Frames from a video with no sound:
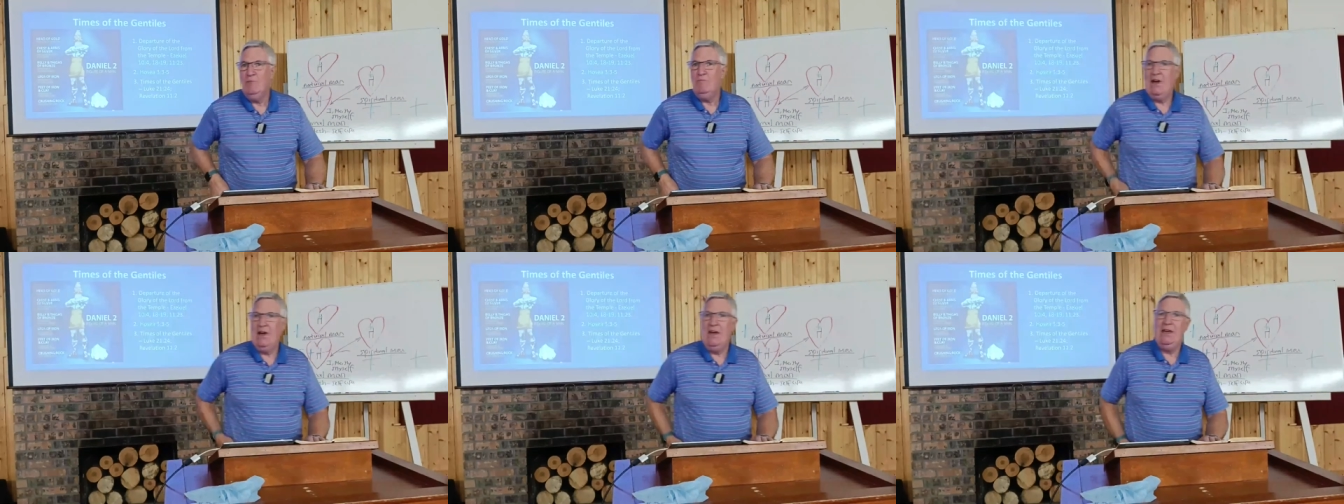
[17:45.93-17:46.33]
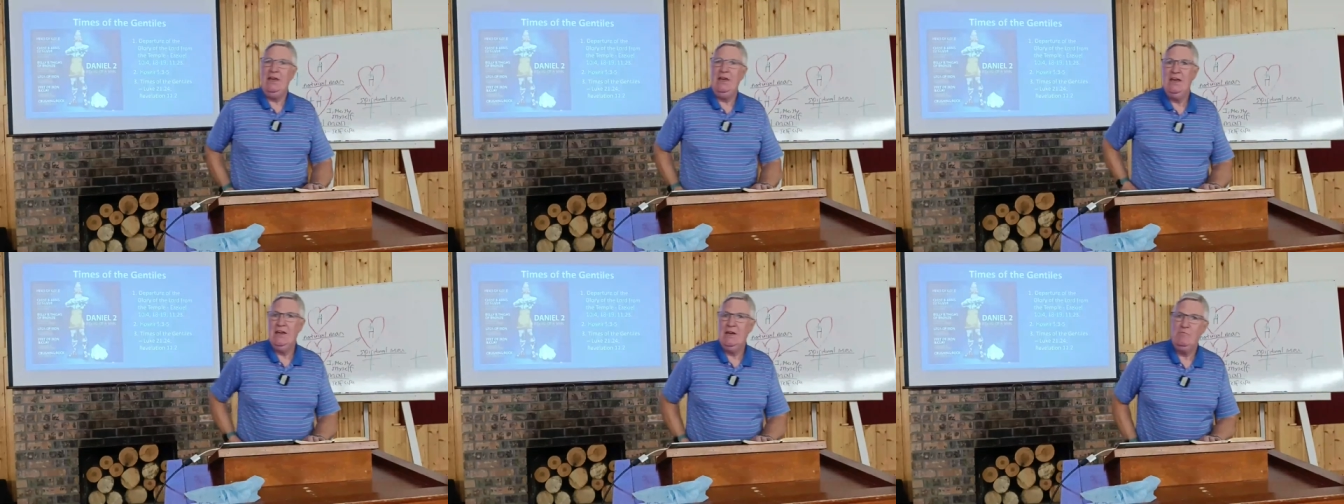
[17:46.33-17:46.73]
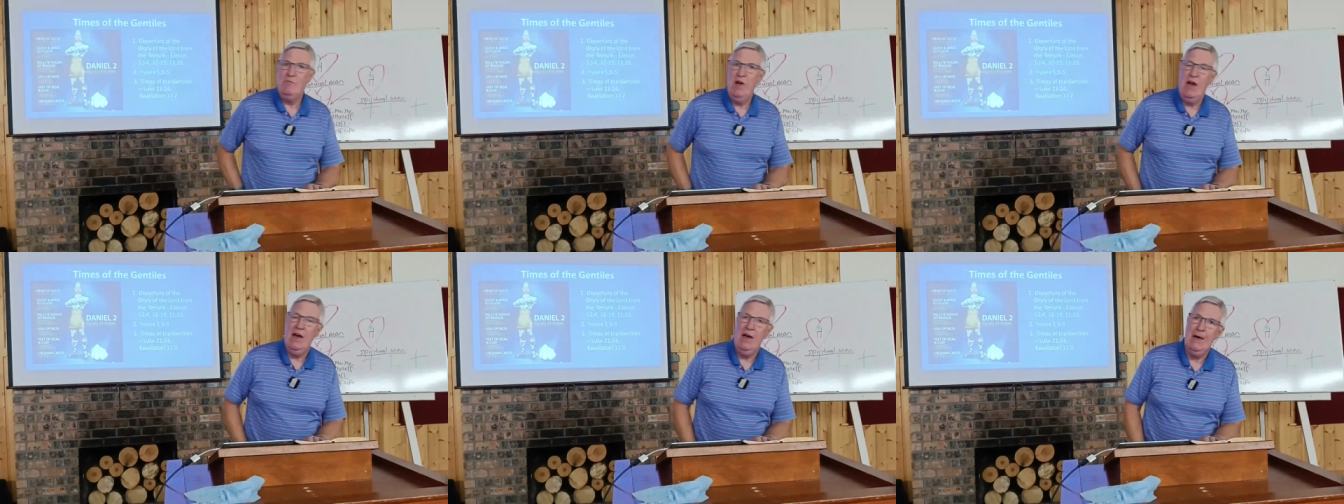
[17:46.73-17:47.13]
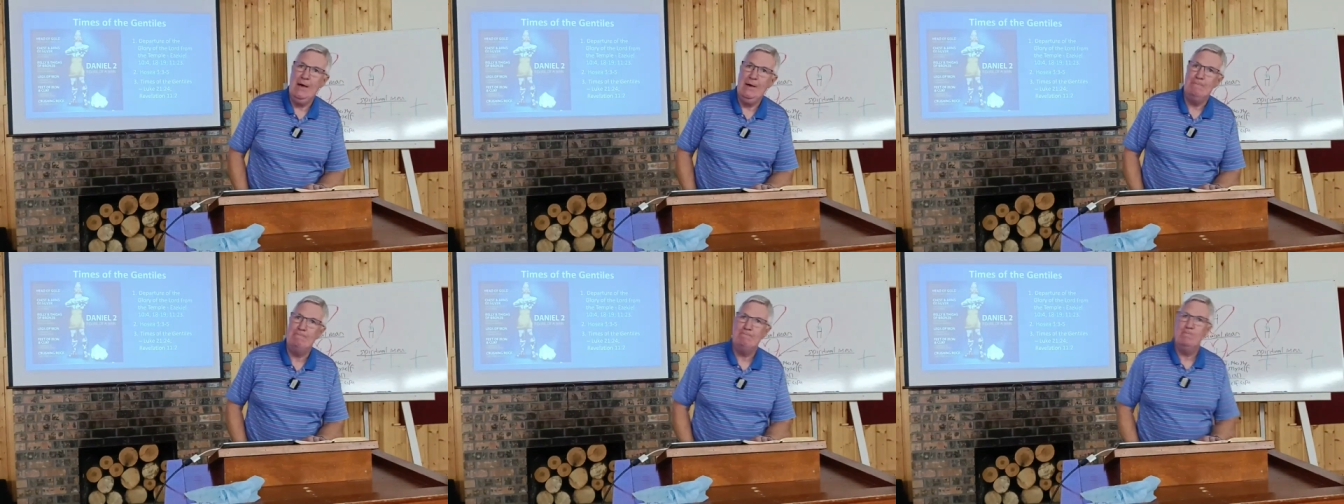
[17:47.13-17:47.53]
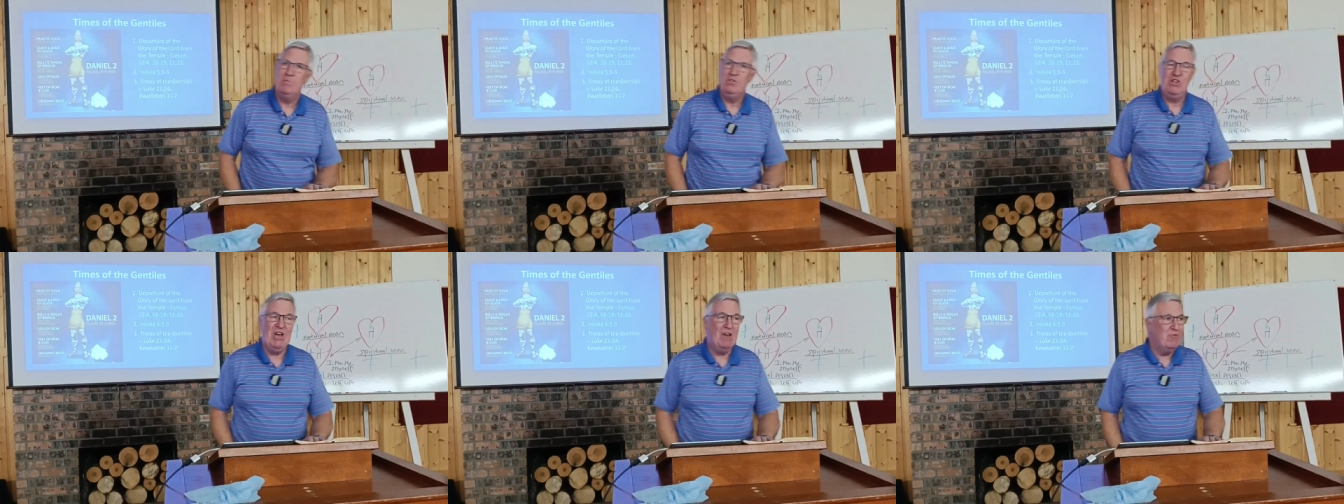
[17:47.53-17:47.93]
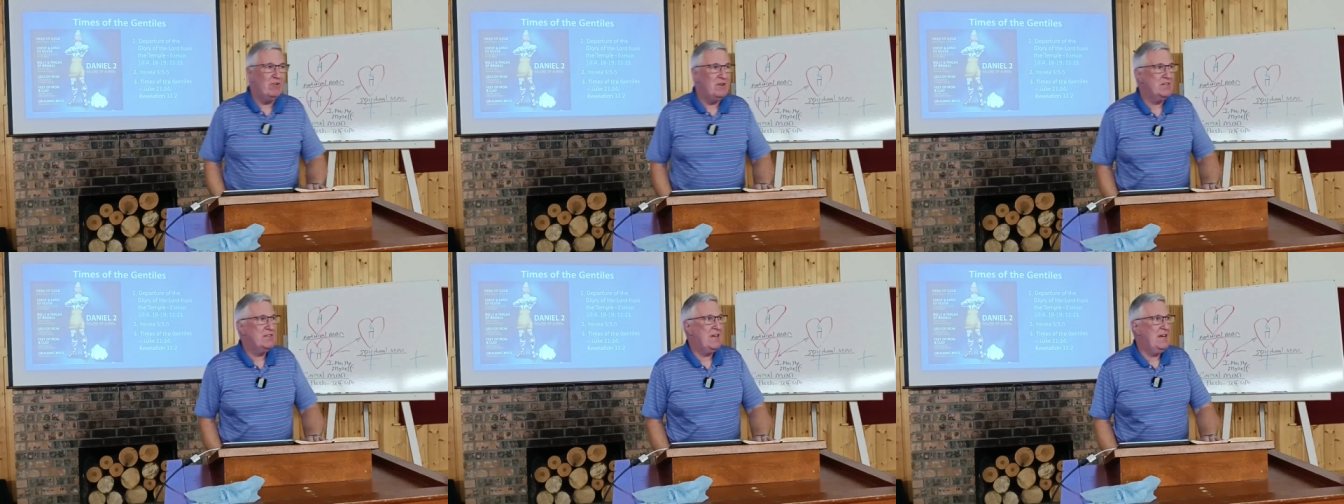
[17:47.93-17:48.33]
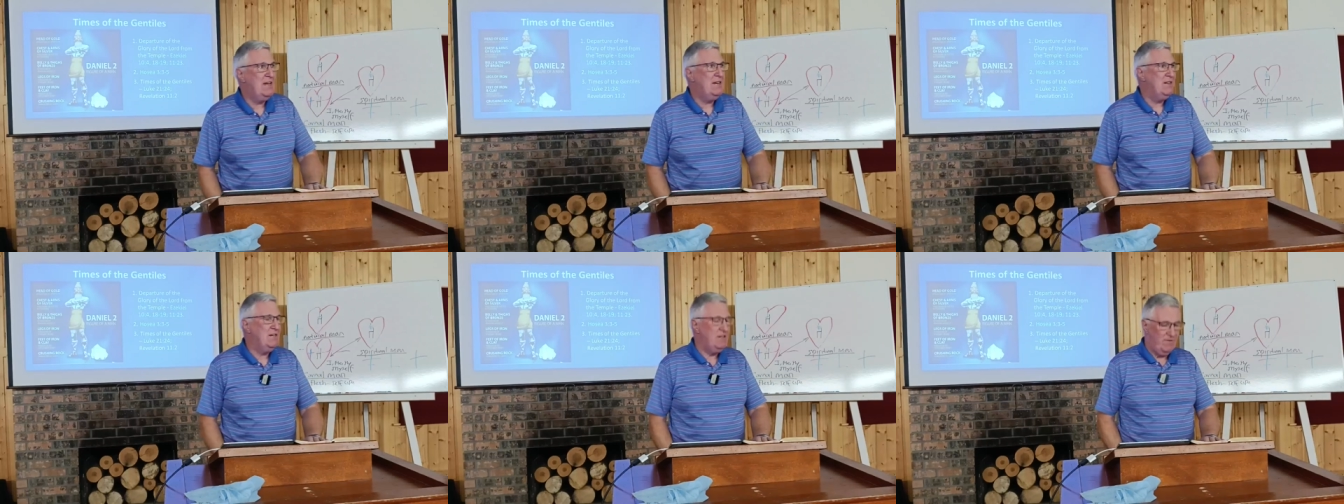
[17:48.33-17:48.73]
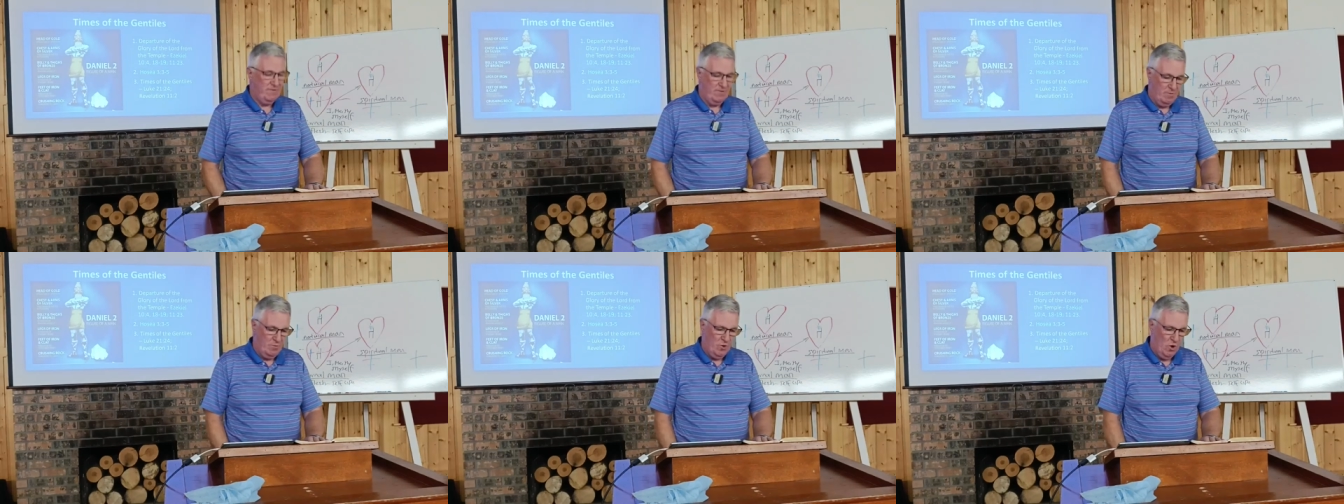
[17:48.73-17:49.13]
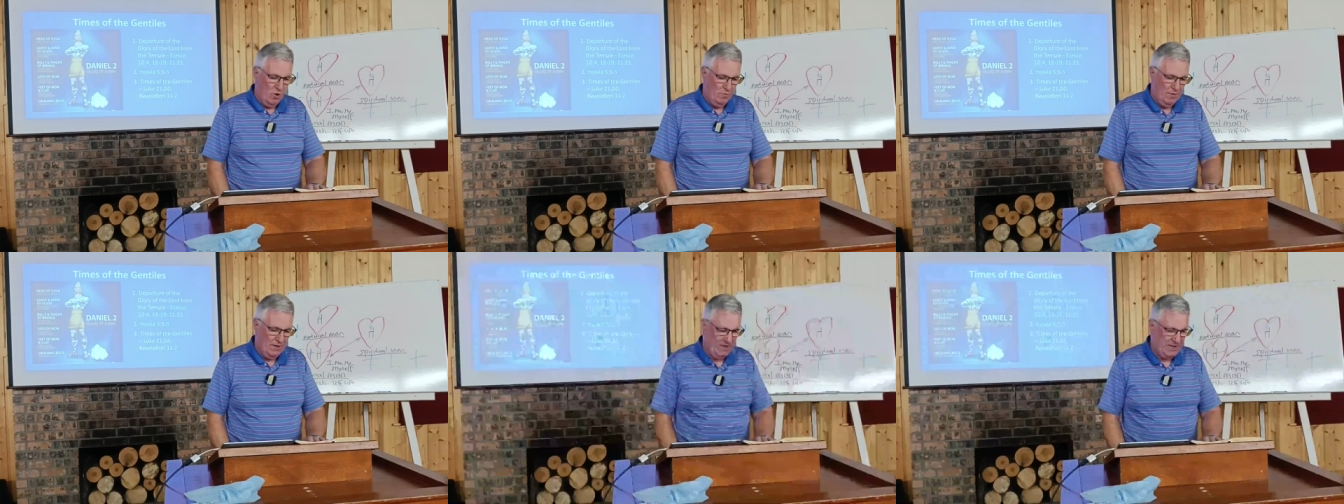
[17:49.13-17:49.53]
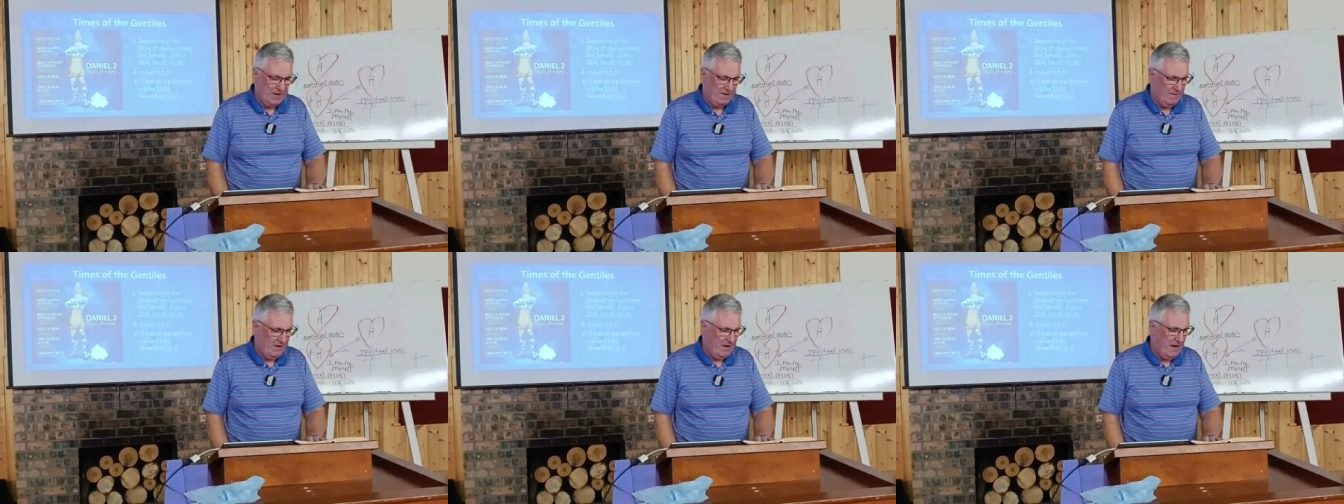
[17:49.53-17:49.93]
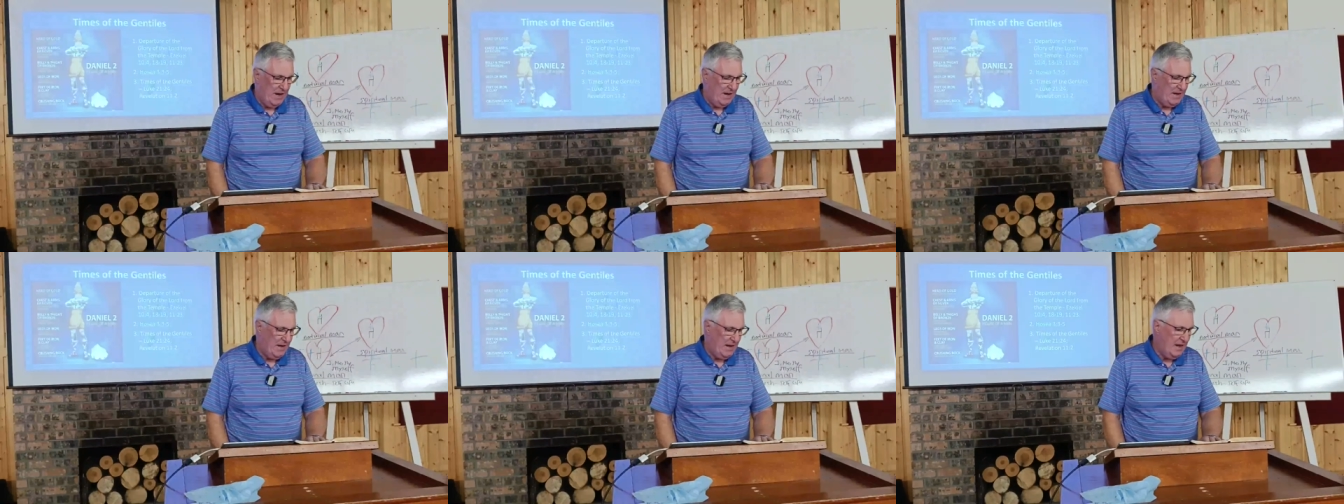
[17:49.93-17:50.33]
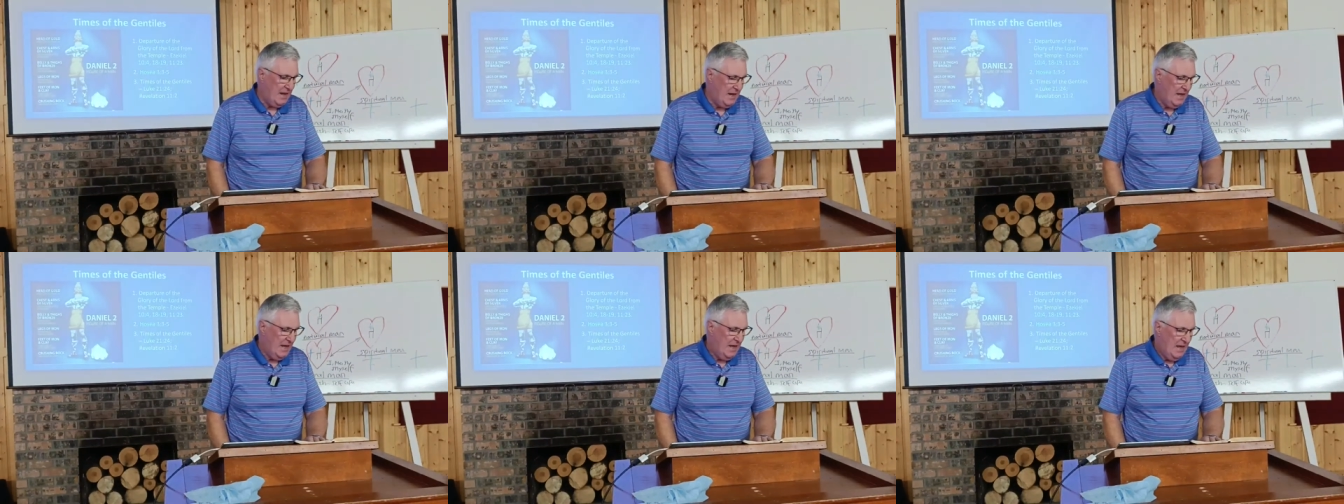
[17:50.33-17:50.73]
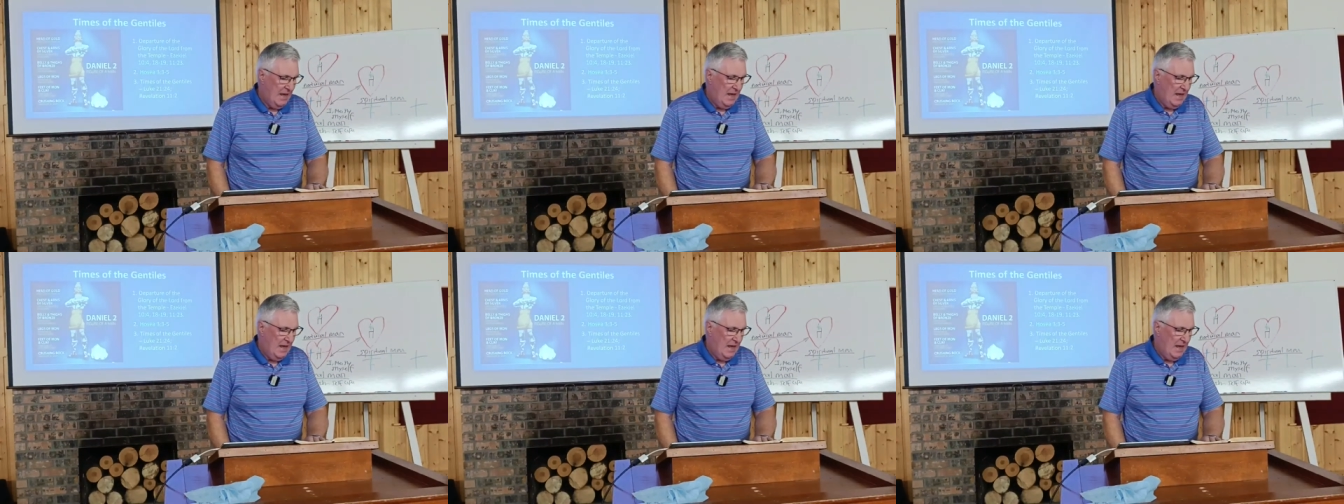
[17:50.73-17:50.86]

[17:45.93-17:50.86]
by uh, General Titus from Rome in 70 AD,